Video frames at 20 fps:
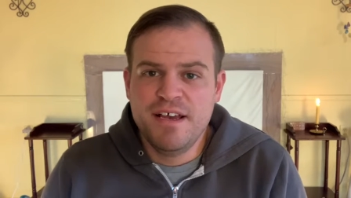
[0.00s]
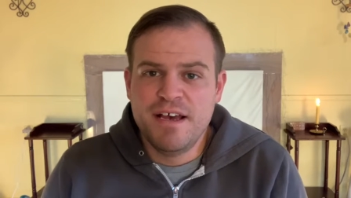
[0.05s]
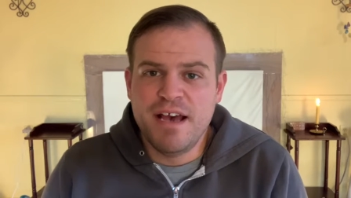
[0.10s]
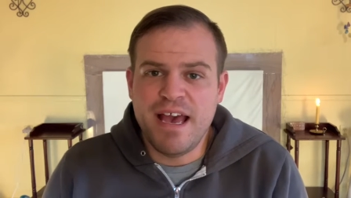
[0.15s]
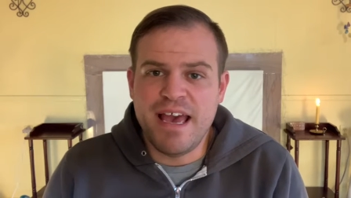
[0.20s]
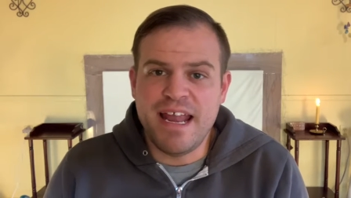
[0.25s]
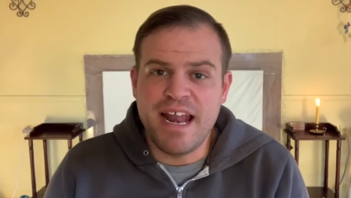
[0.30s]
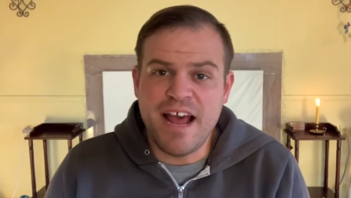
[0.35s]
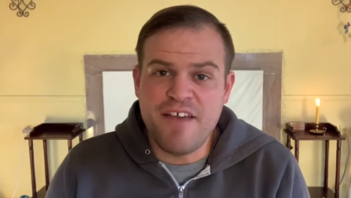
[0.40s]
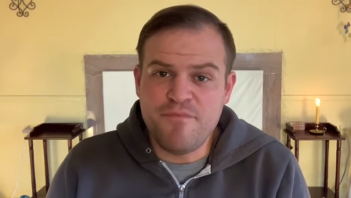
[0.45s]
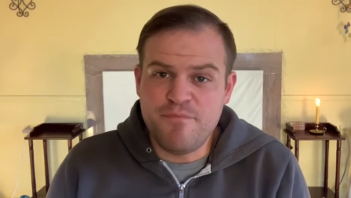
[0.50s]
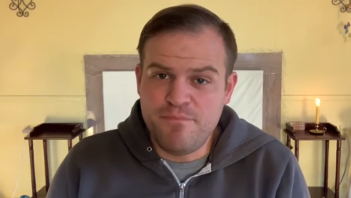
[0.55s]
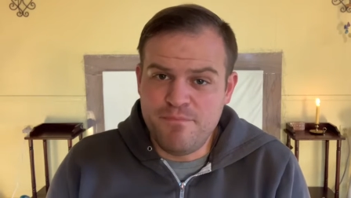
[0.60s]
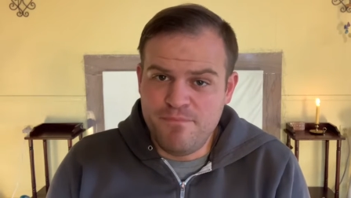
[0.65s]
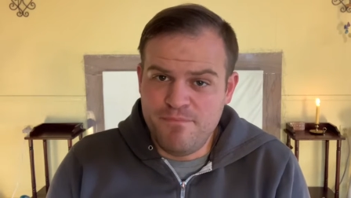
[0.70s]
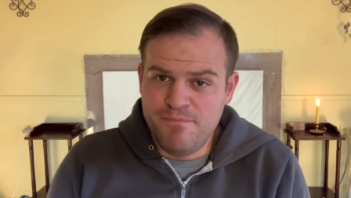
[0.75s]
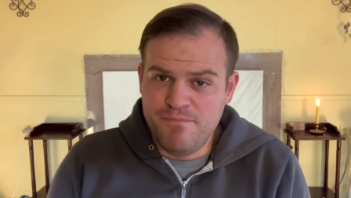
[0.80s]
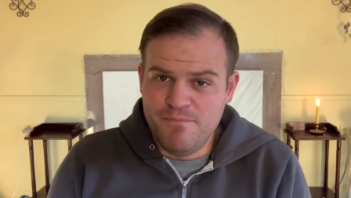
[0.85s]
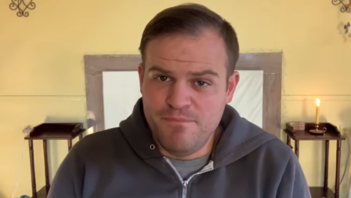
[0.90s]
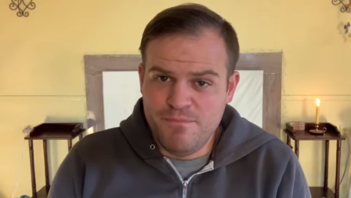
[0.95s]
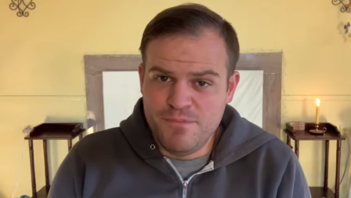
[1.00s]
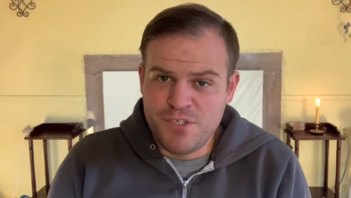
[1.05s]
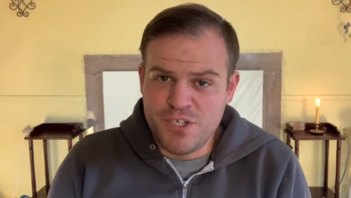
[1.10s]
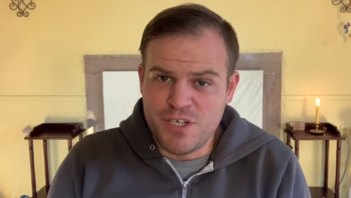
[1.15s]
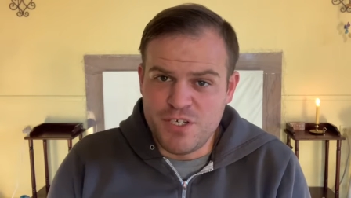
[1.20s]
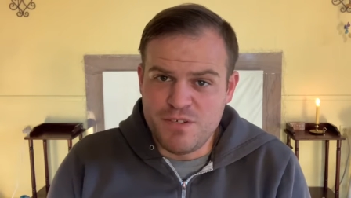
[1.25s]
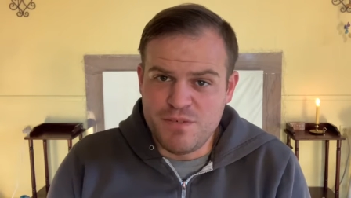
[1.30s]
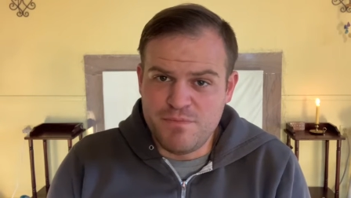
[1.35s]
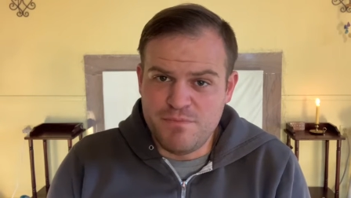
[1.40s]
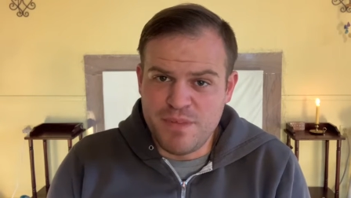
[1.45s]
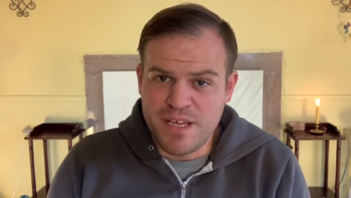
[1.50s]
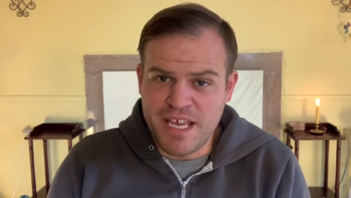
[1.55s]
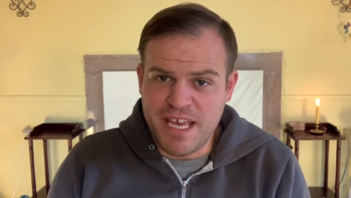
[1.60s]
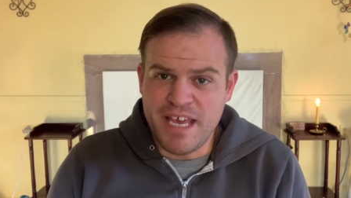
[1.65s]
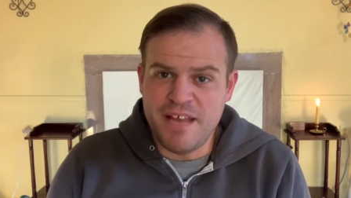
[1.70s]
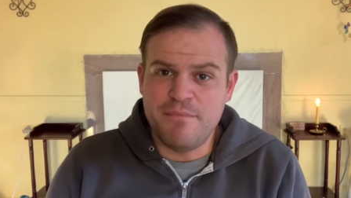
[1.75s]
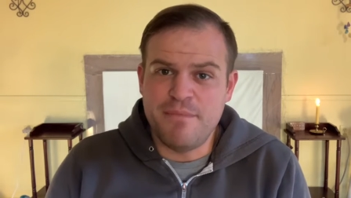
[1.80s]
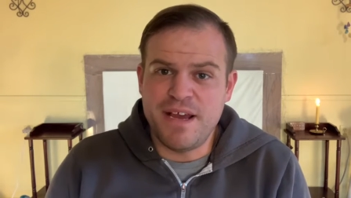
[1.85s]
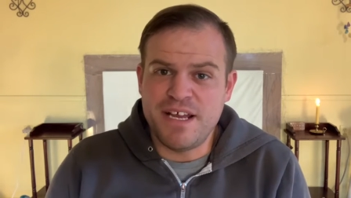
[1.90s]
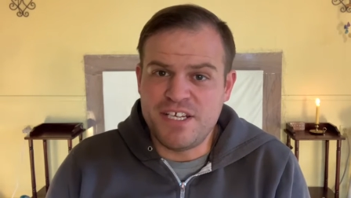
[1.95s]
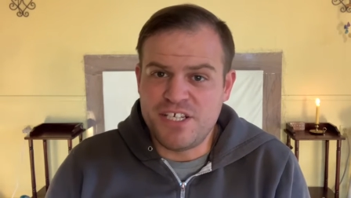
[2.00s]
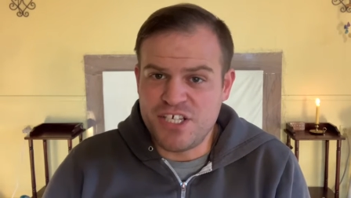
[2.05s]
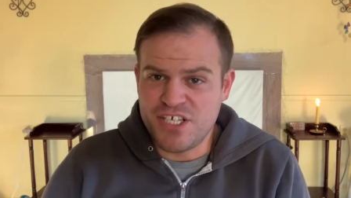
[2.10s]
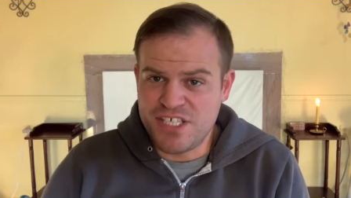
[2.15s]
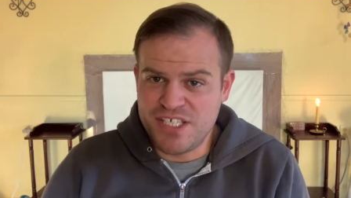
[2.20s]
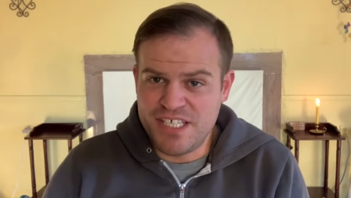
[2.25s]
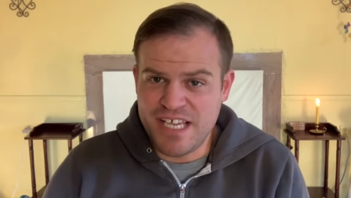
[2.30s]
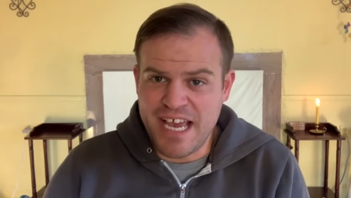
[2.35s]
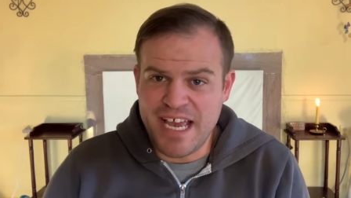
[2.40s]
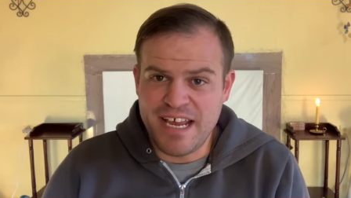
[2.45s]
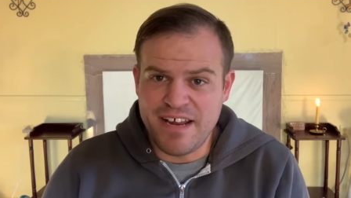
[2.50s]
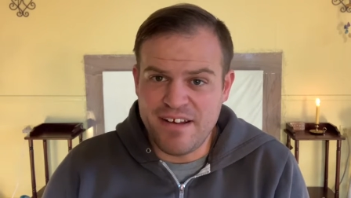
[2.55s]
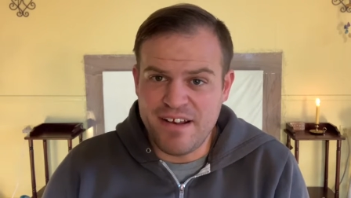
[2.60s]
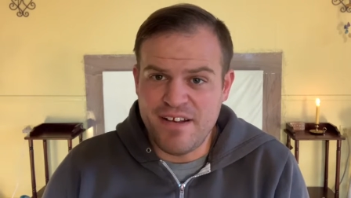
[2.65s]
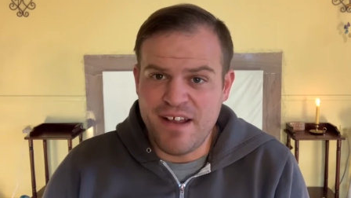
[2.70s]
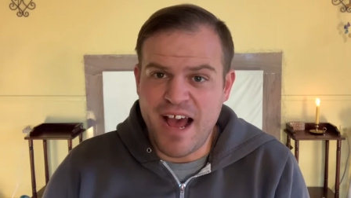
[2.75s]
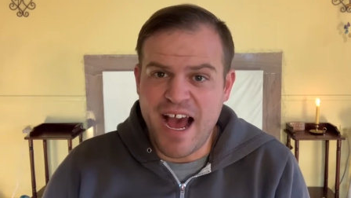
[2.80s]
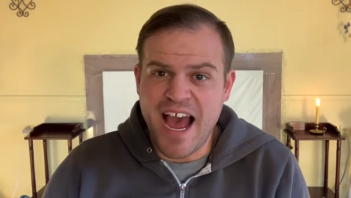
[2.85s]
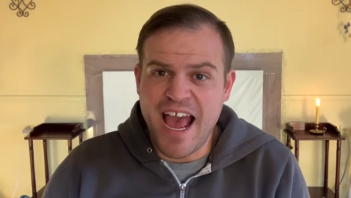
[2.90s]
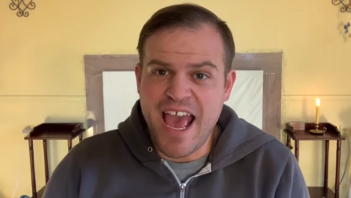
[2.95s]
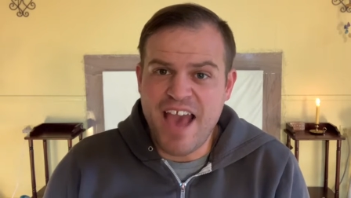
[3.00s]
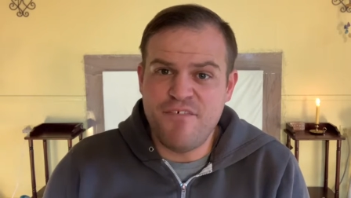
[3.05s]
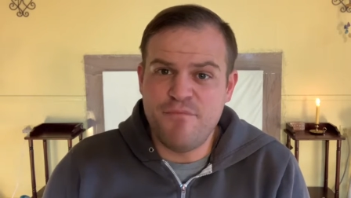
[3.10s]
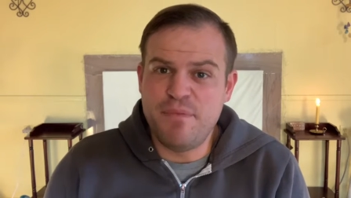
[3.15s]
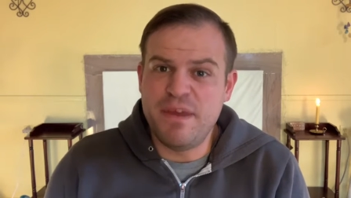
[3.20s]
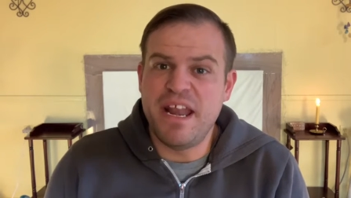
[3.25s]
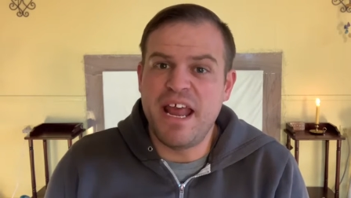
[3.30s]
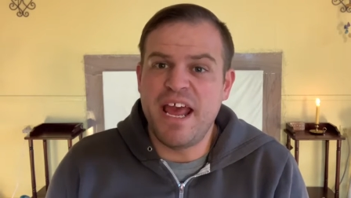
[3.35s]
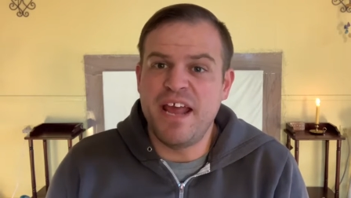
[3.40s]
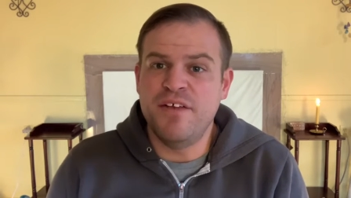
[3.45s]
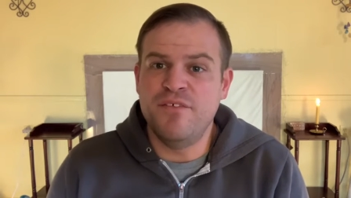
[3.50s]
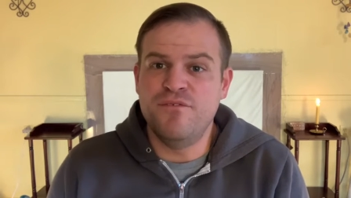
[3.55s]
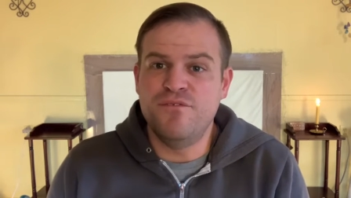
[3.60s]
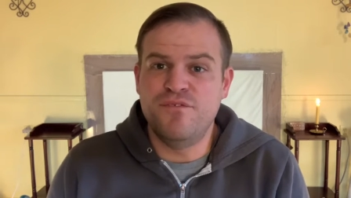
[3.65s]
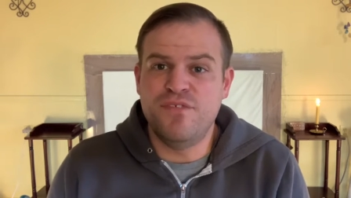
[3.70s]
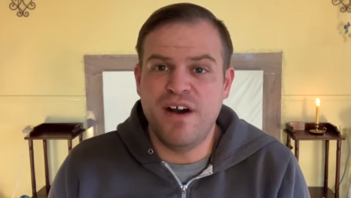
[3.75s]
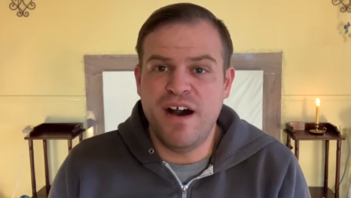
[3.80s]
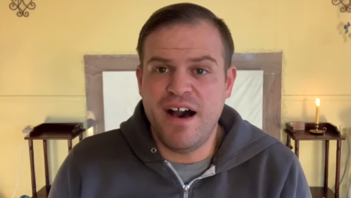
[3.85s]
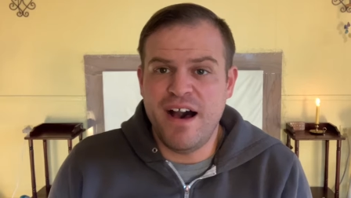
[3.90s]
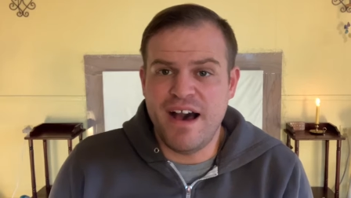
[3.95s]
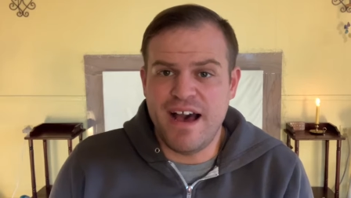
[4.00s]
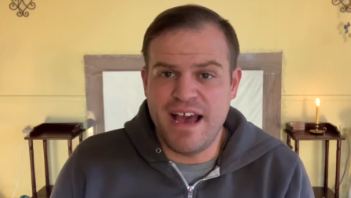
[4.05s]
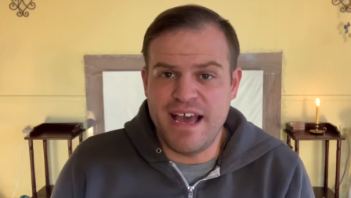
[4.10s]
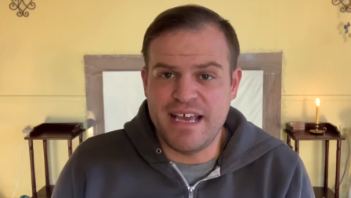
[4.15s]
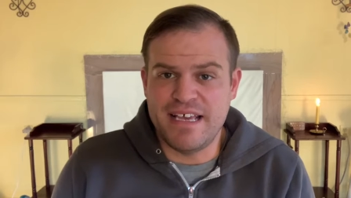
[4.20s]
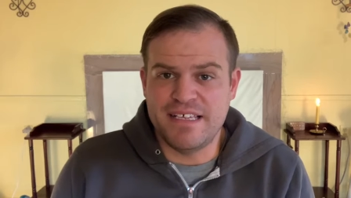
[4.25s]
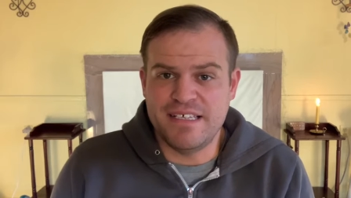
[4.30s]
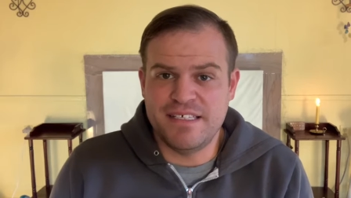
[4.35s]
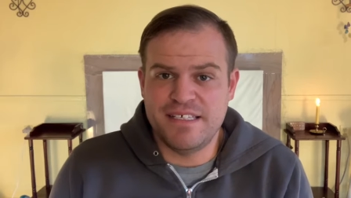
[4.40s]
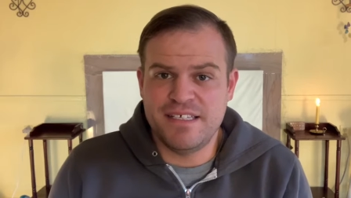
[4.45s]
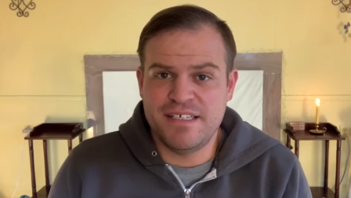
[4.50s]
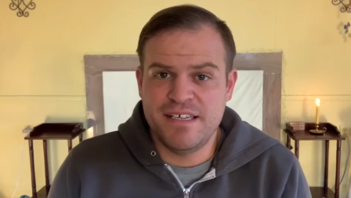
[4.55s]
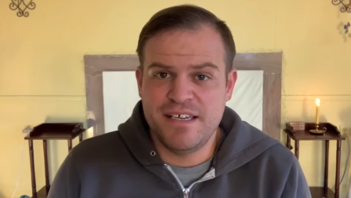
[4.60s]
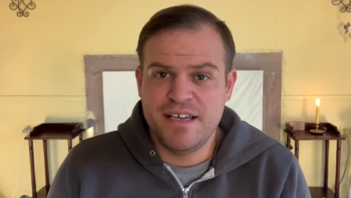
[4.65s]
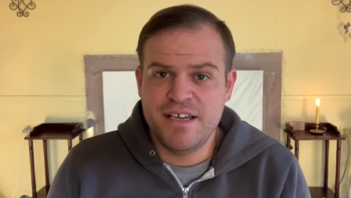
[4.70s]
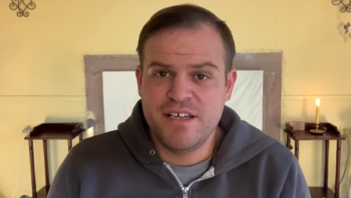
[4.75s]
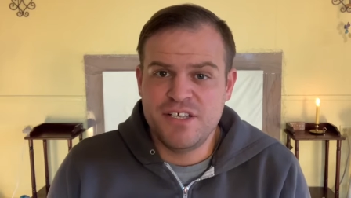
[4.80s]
And I should begin by just saying I have been advised